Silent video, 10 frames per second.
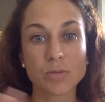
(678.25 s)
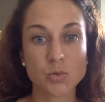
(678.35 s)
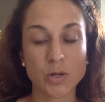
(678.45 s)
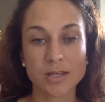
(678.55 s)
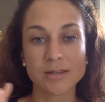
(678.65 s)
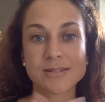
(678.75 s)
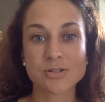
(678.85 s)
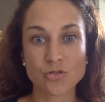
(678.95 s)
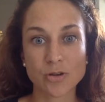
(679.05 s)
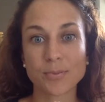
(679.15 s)
between
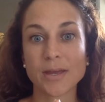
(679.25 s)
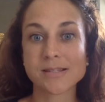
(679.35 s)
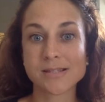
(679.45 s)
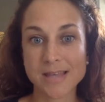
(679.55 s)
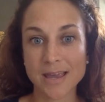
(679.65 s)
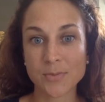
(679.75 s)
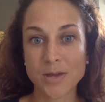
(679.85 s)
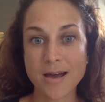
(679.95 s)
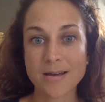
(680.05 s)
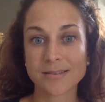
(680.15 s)
Drip and
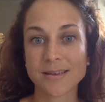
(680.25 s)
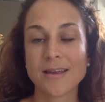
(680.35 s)
Samcart.